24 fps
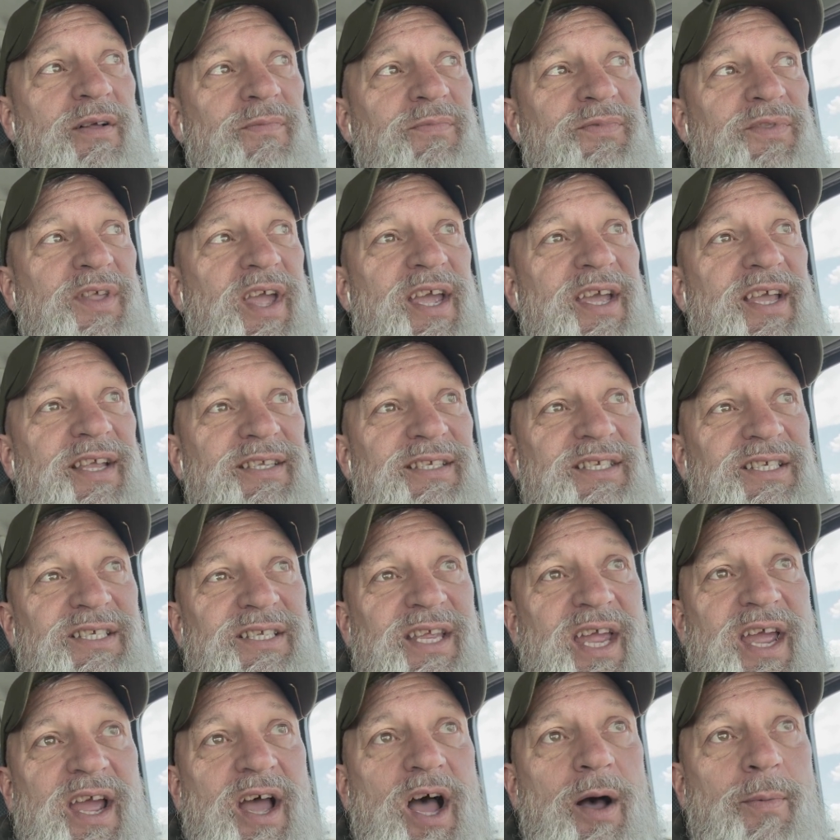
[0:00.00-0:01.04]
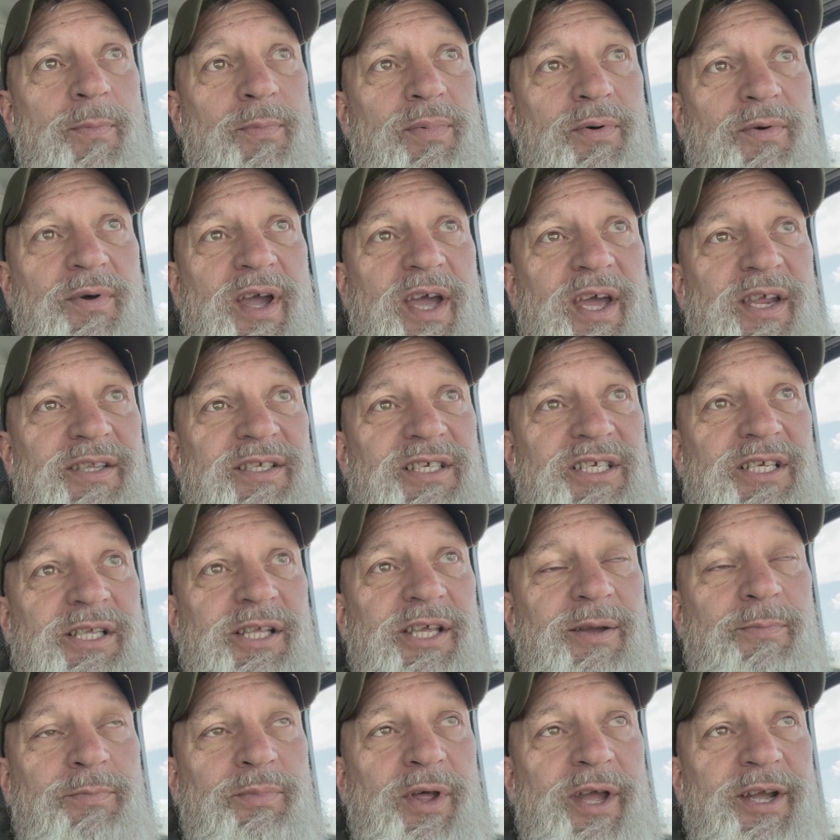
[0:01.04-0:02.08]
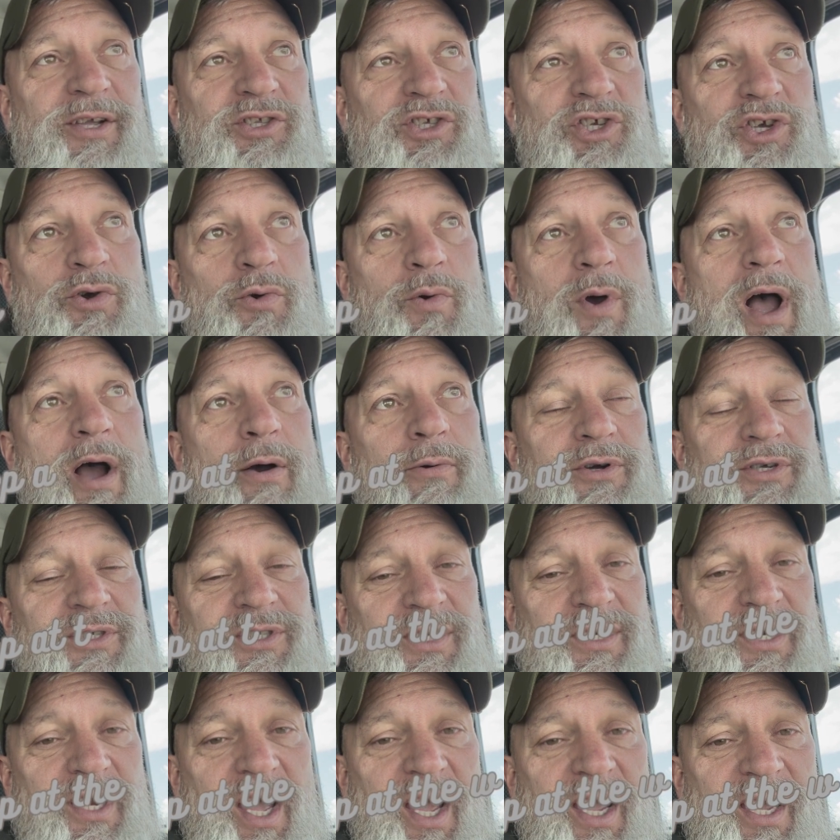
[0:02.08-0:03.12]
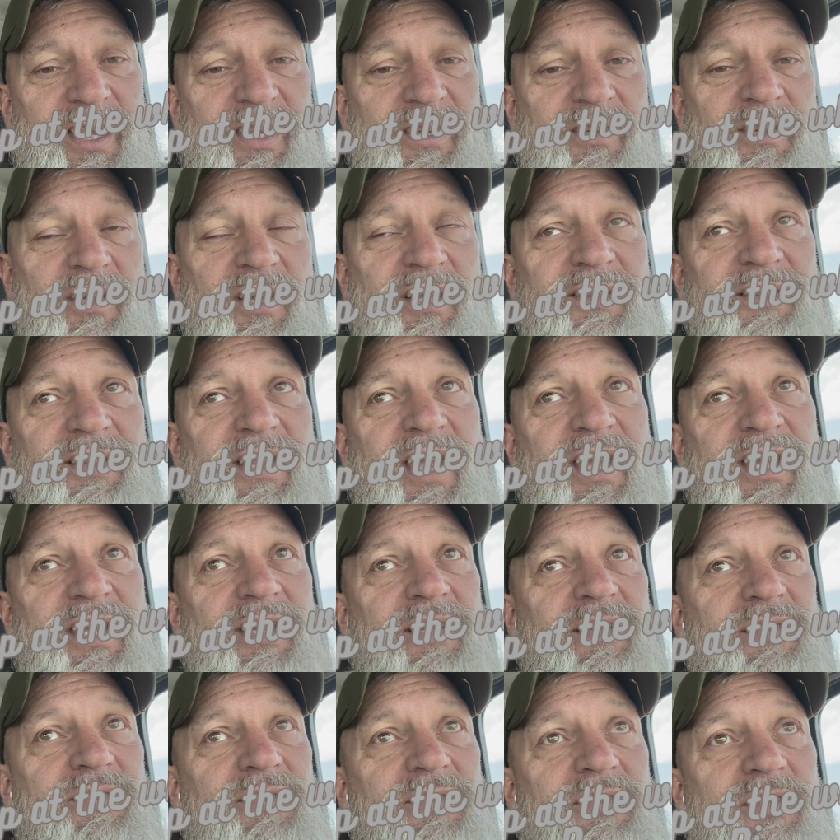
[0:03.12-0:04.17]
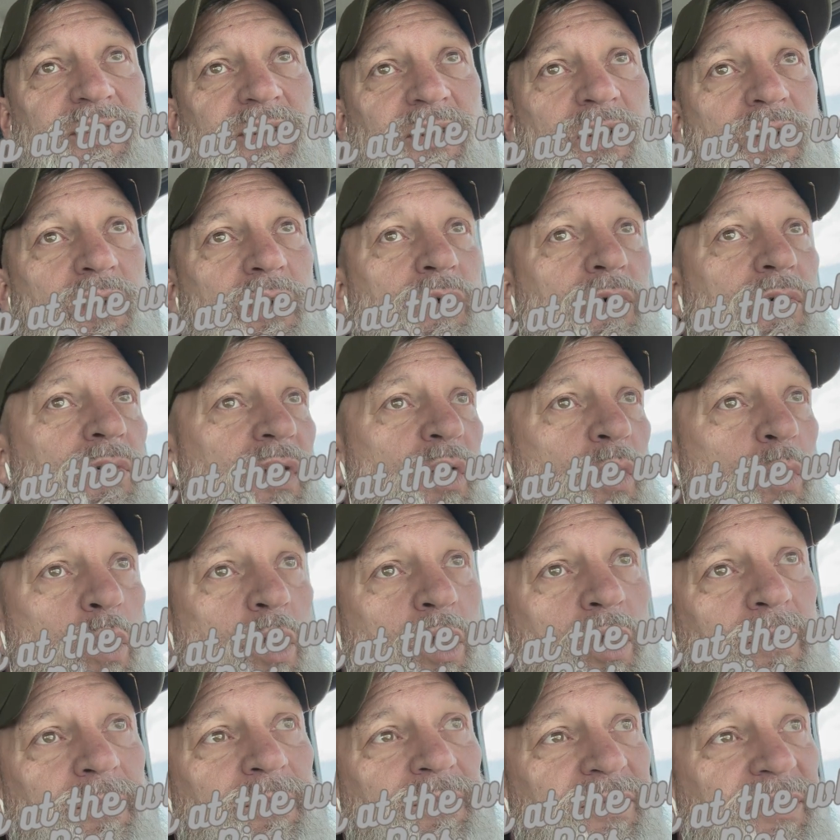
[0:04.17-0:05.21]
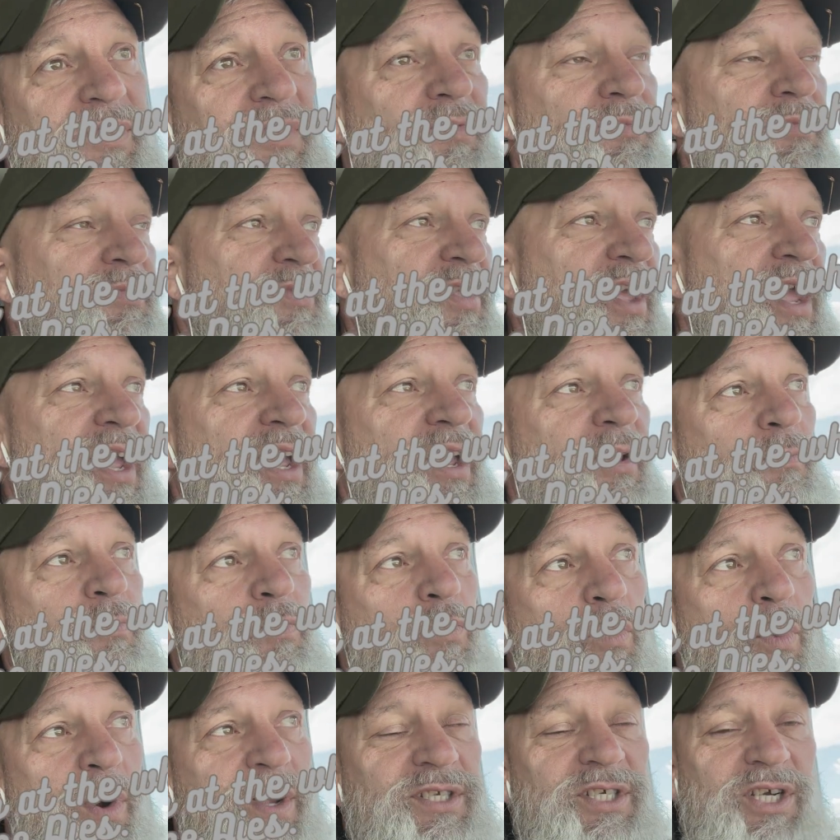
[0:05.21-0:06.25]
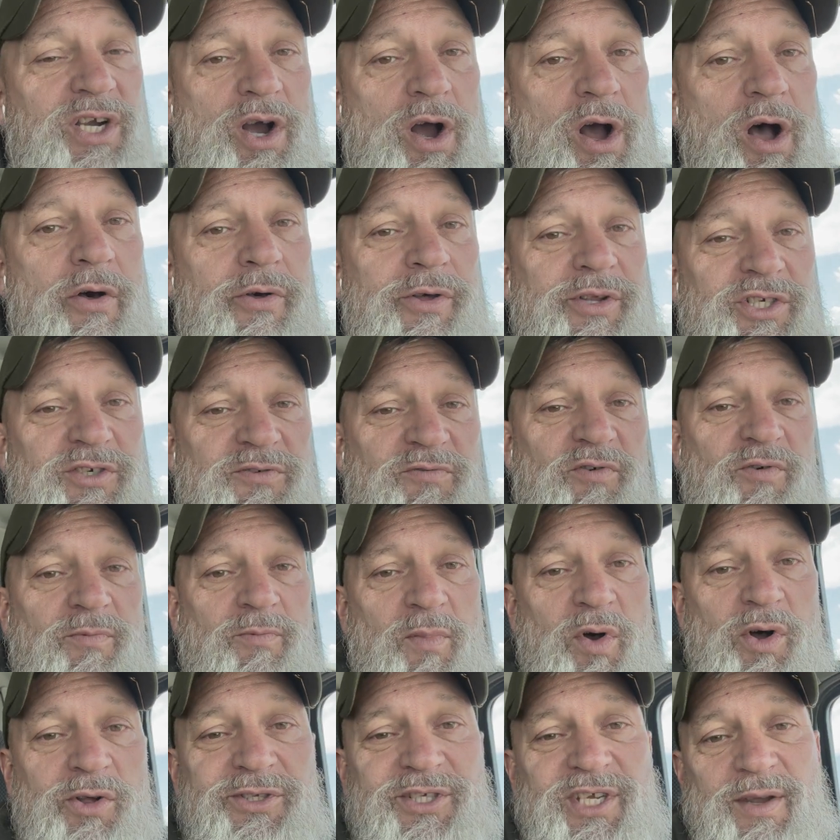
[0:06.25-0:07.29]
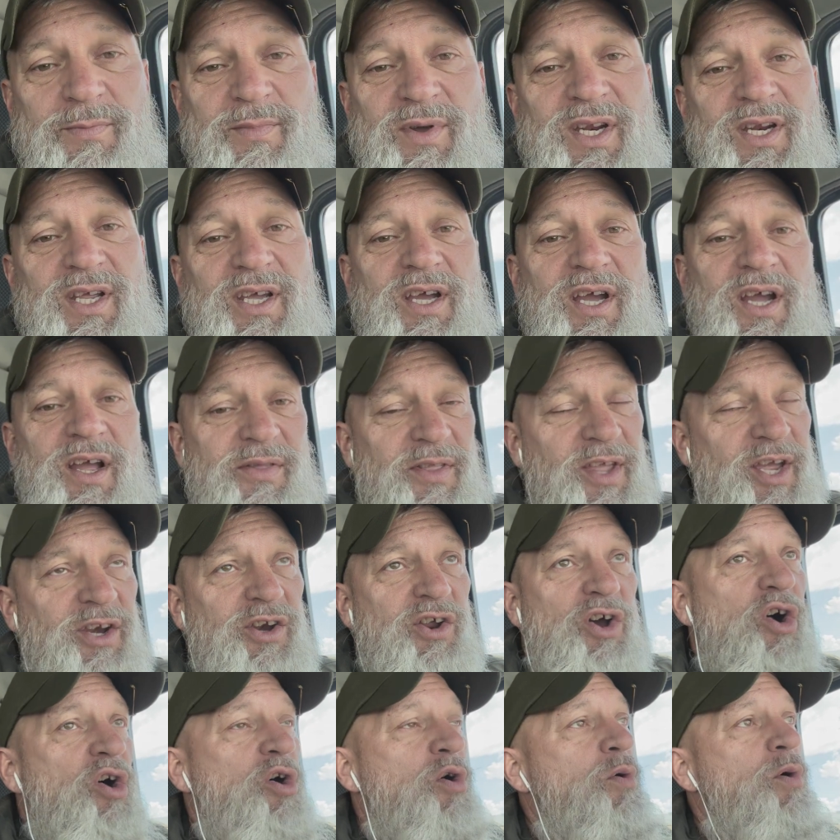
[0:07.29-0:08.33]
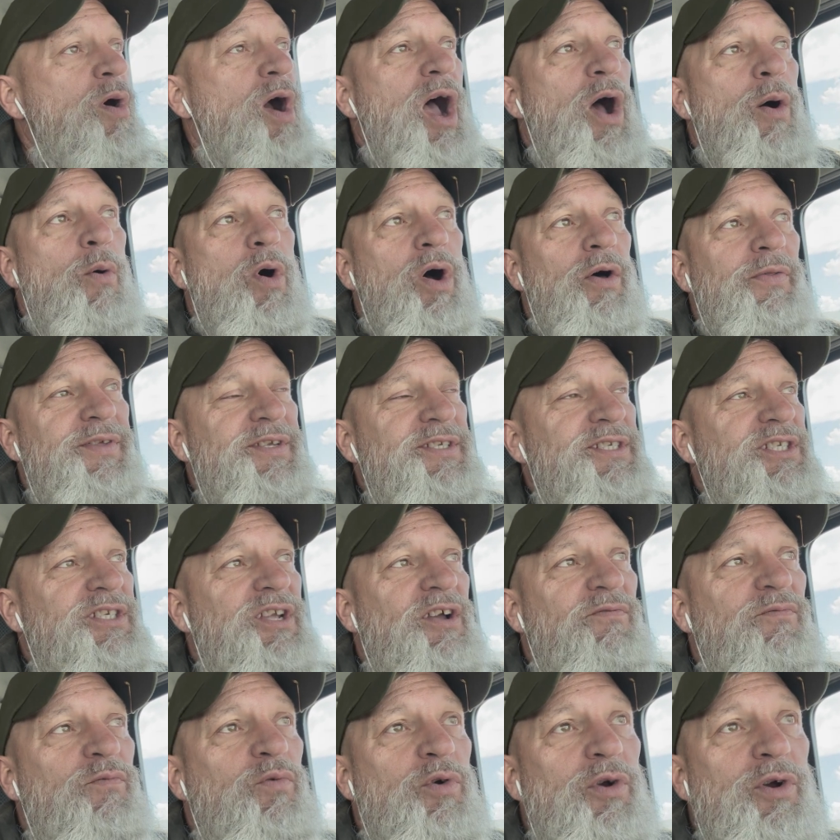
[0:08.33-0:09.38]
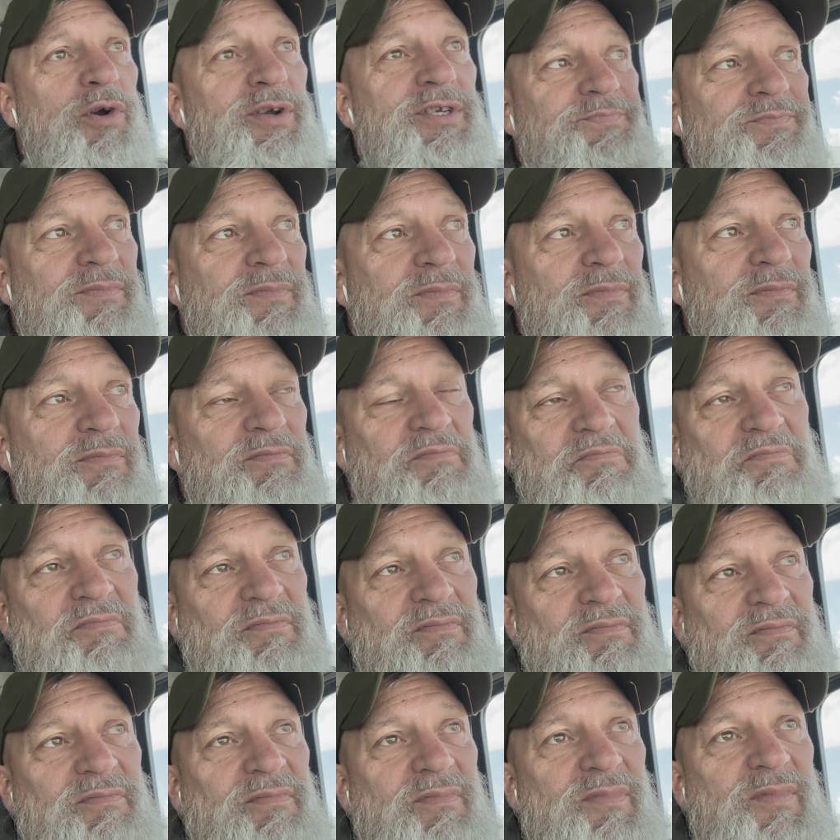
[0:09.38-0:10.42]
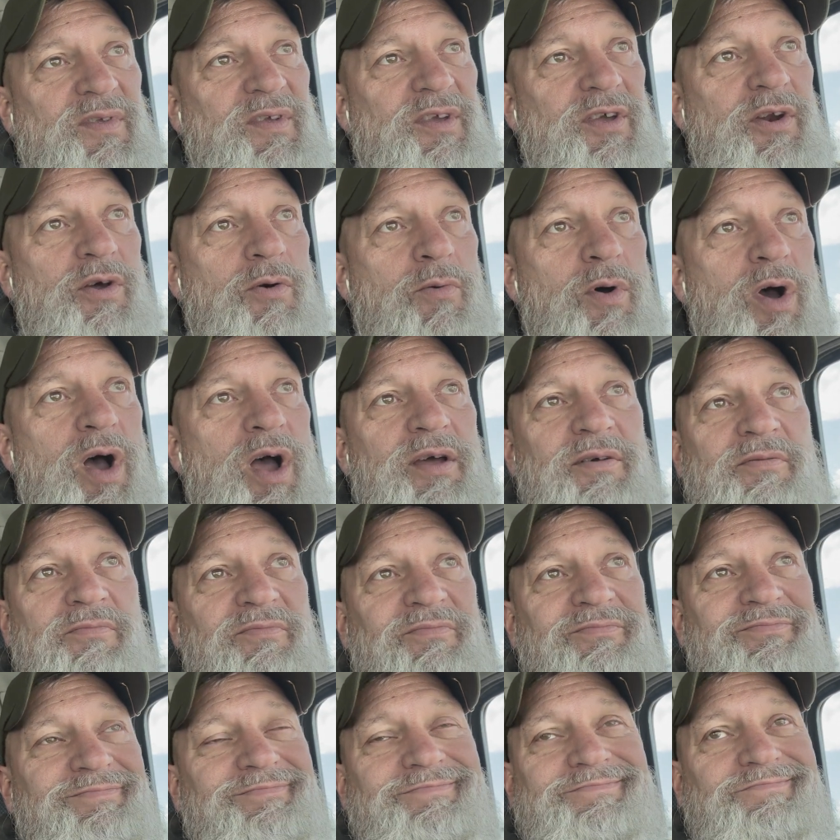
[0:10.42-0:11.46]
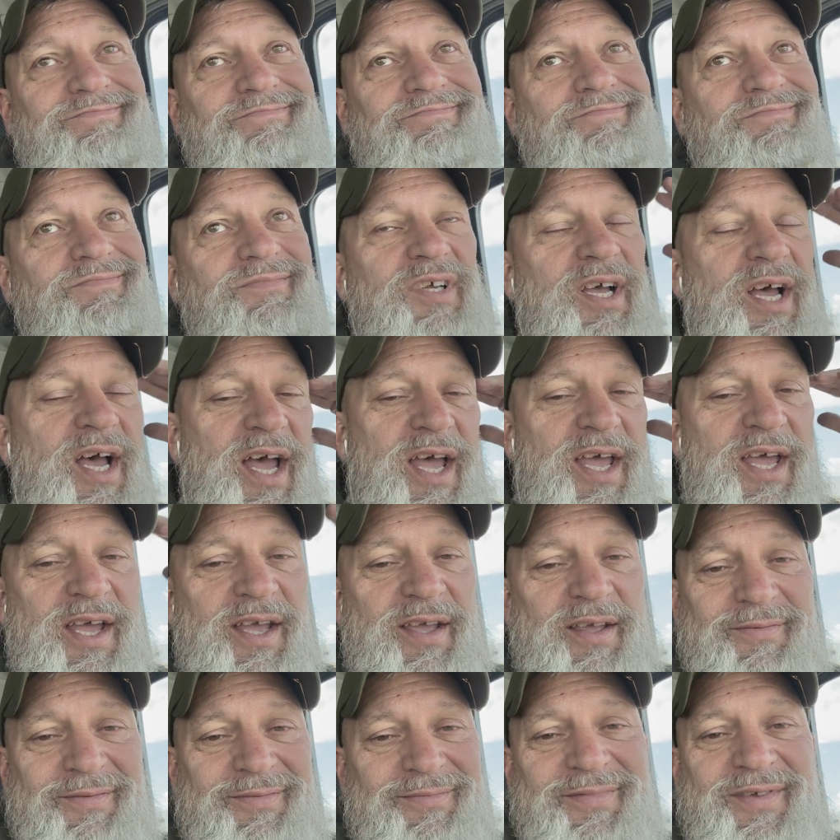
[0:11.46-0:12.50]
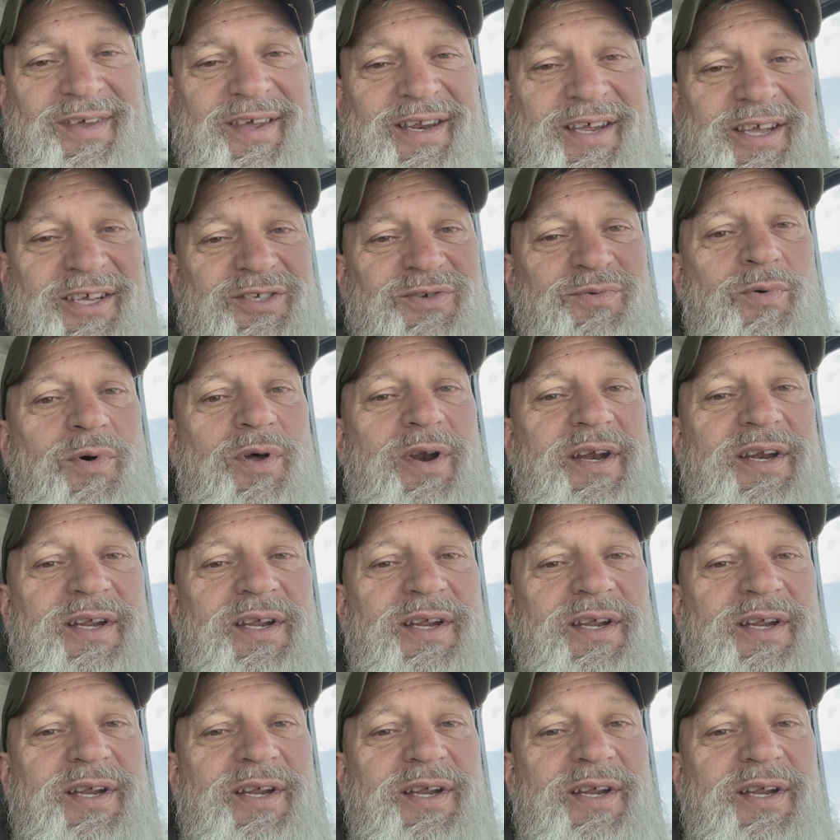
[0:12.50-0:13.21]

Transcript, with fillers: they can stay up and sleep like two hours a night and they can you know or they went to college for multimedia and they know how all this stuff works. You know what? Uh, it is what it